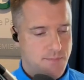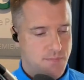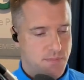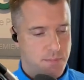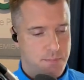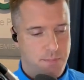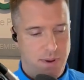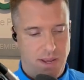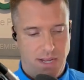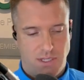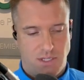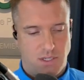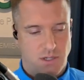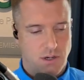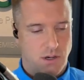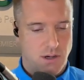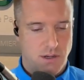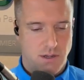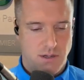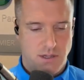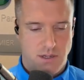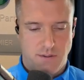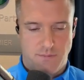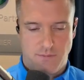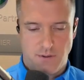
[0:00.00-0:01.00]
based
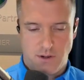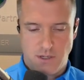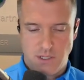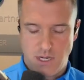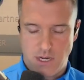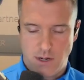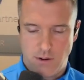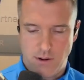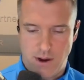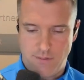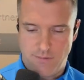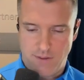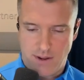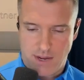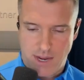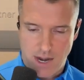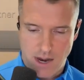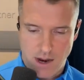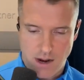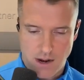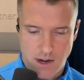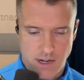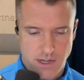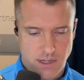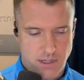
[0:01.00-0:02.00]
on different geographic
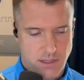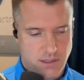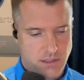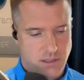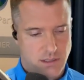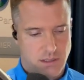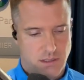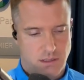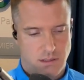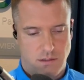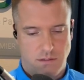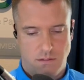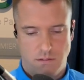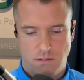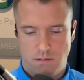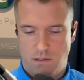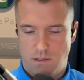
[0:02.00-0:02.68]
areas,